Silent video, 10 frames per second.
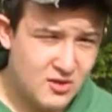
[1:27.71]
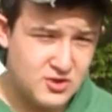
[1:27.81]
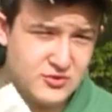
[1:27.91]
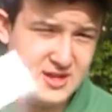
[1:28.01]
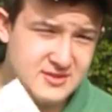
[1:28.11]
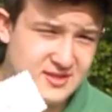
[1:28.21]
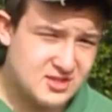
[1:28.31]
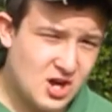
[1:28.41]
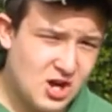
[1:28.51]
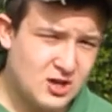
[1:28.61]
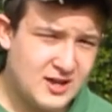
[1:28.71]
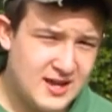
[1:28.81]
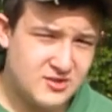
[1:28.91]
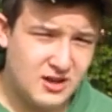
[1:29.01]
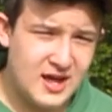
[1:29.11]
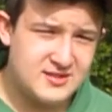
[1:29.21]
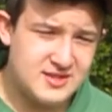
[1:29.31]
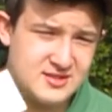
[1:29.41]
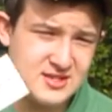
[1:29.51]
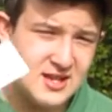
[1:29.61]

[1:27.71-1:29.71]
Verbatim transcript: you need this card and your license.